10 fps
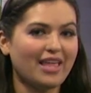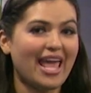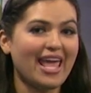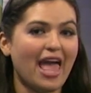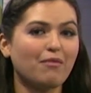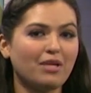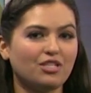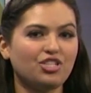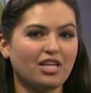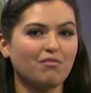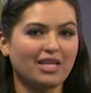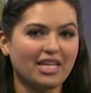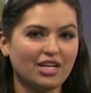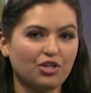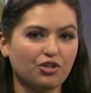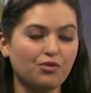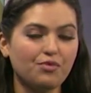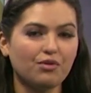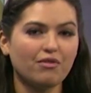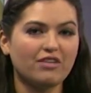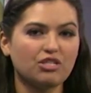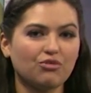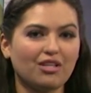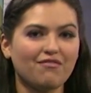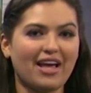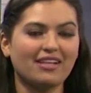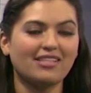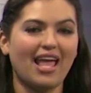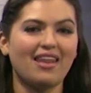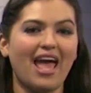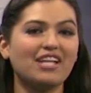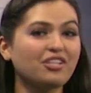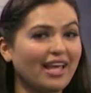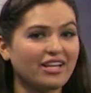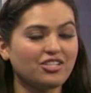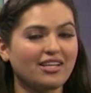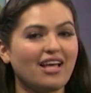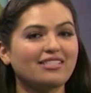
AMG Media Group through a visual effects and education